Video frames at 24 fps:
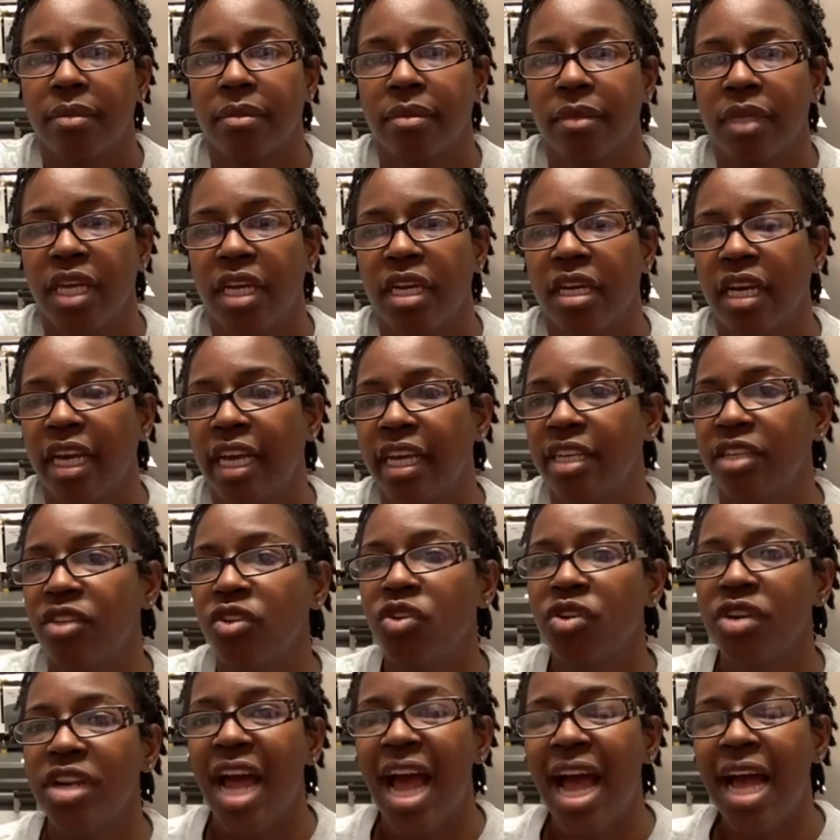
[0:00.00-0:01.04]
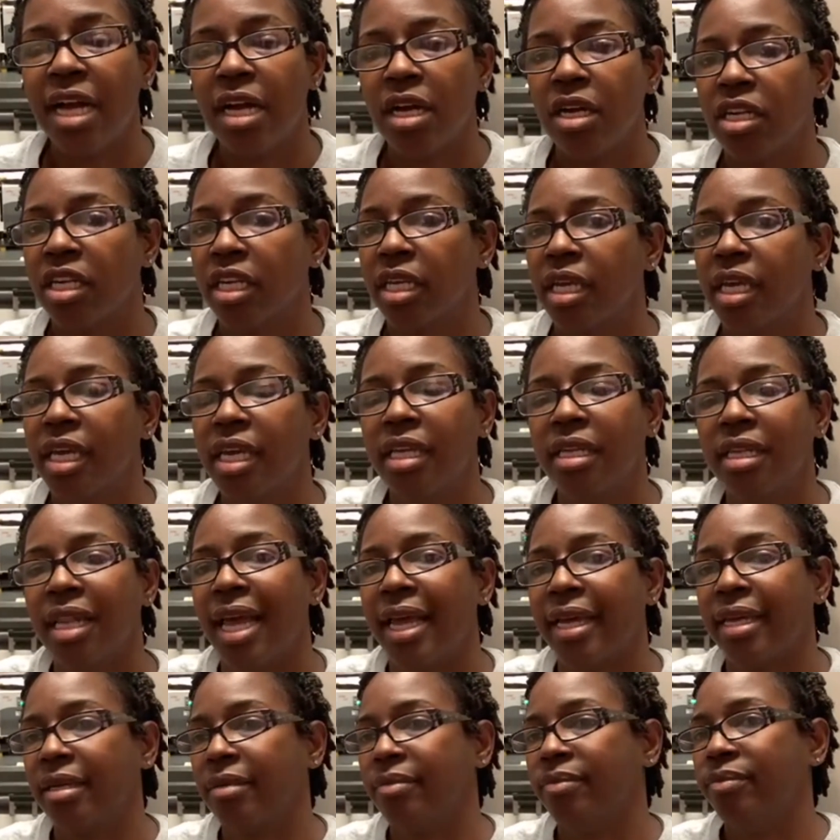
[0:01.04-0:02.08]
Yeah, and you're not gonna get
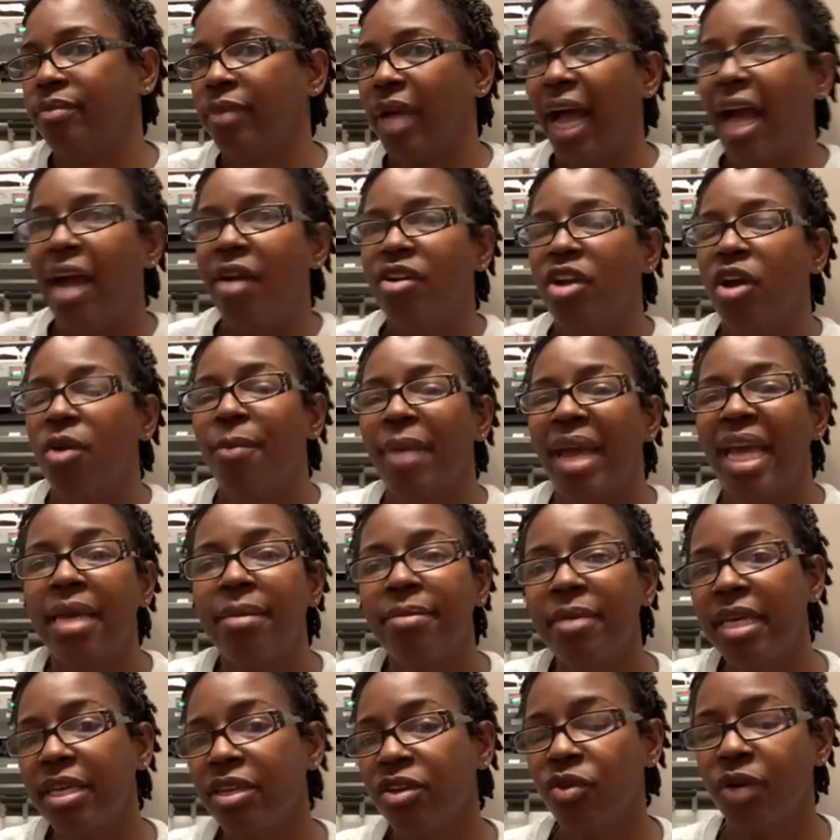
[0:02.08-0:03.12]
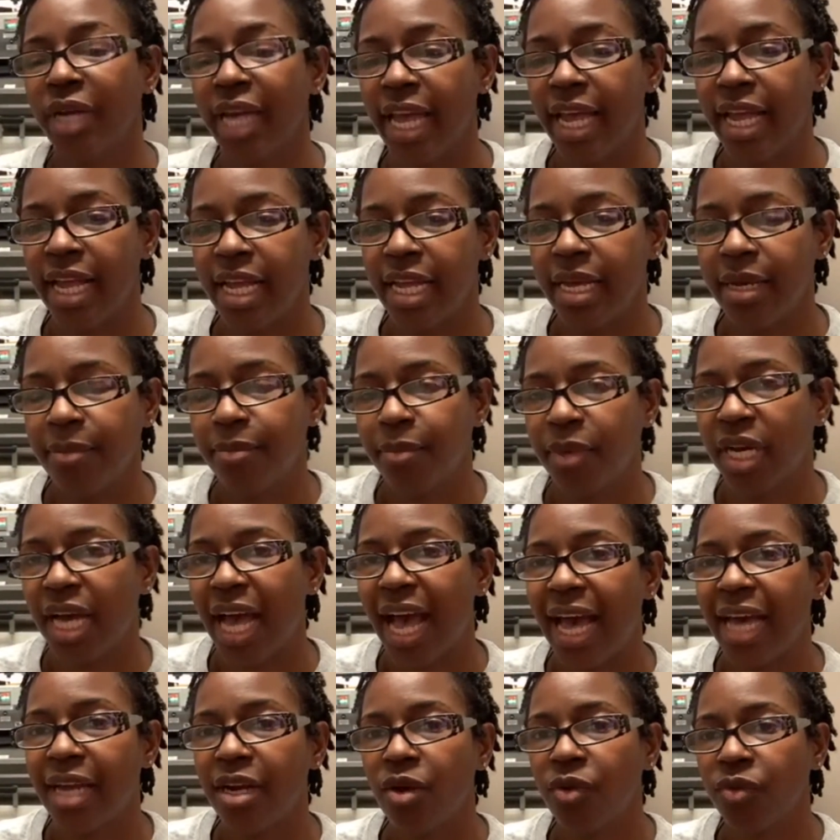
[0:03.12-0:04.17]
like I don't know, maybe you can, but
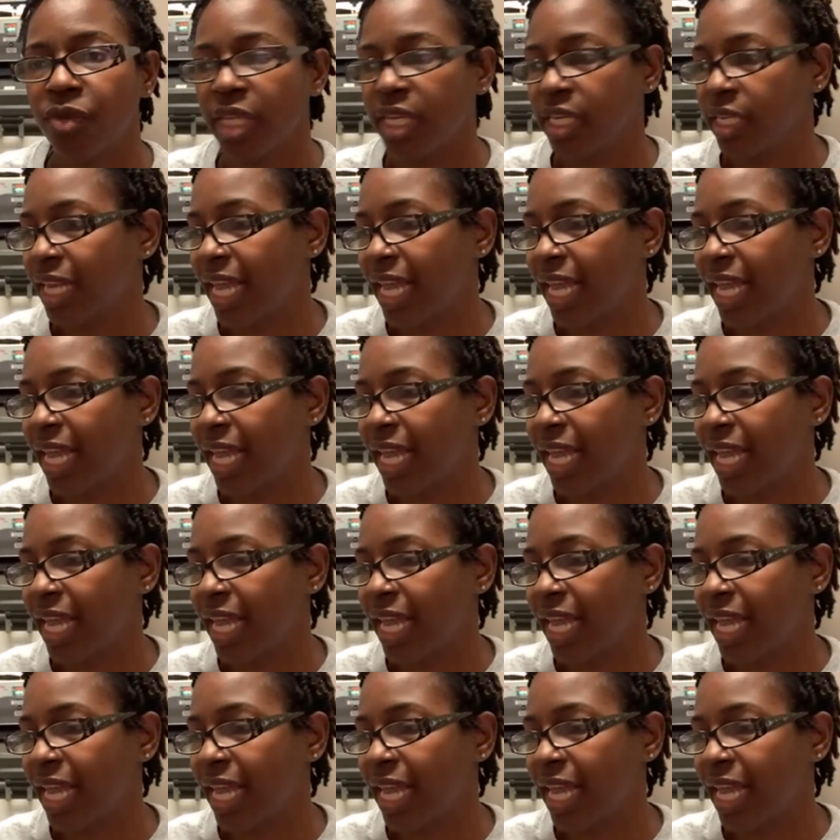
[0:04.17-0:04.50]
I don't think